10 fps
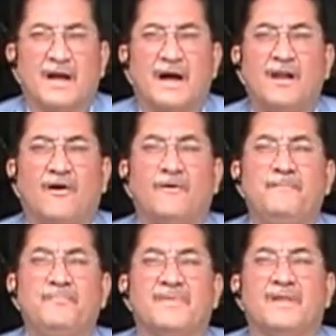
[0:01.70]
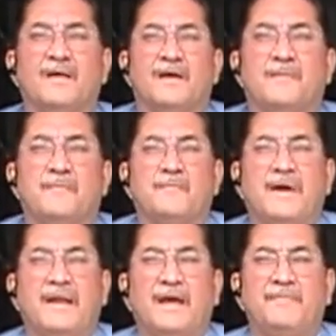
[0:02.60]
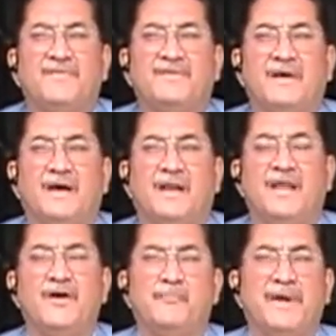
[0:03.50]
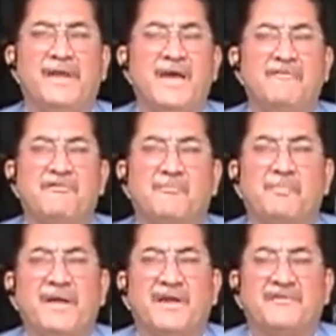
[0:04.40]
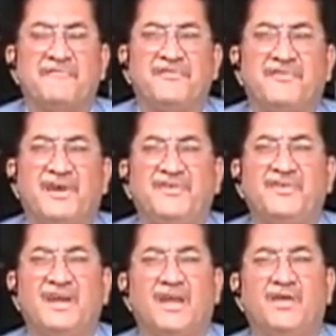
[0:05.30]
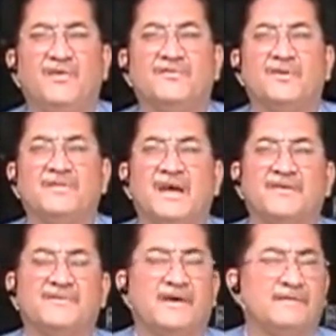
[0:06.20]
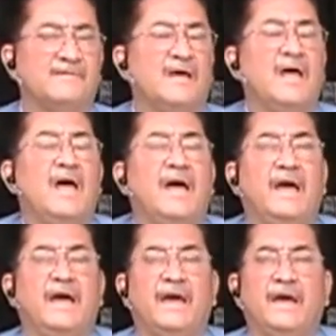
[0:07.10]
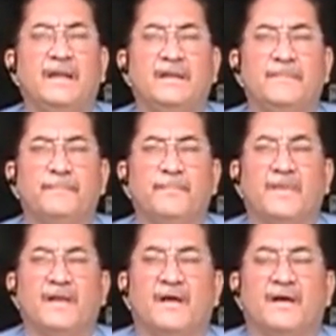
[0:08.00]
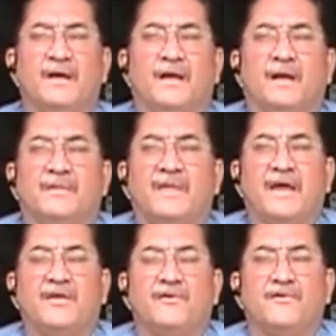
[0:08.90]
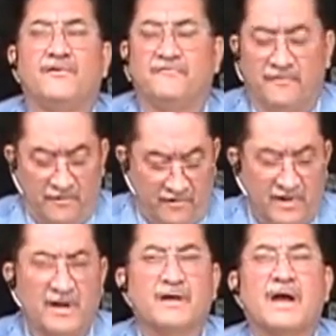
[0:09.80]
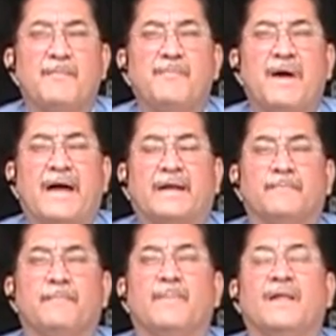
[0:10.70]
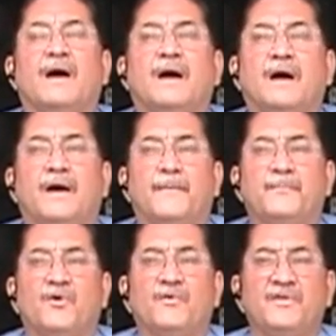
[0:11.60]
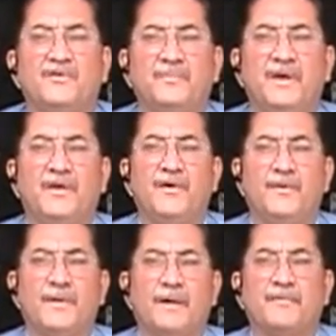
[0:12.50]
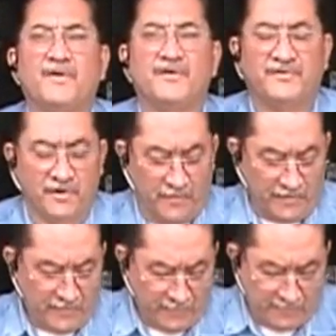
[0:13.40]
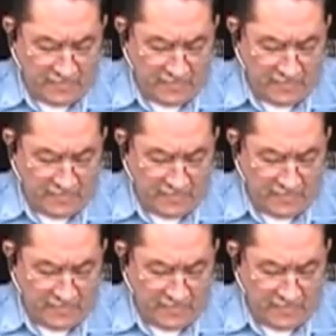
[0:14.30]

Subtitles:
Hello, my name is Leo Peña from Peña Refrigeration in Houston, Texas, and thank you for coming back. On this video, I'm gonna show you